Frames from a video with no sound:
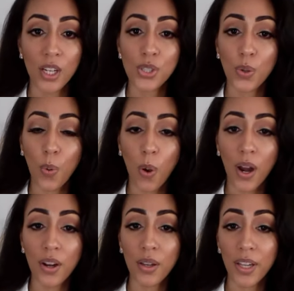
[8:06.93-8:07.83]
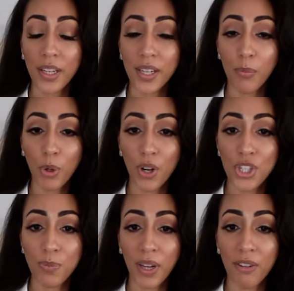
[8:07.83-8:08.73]
to acquire an
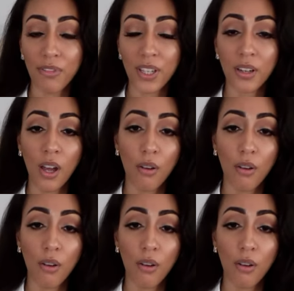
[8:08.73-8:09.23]
immigration benefit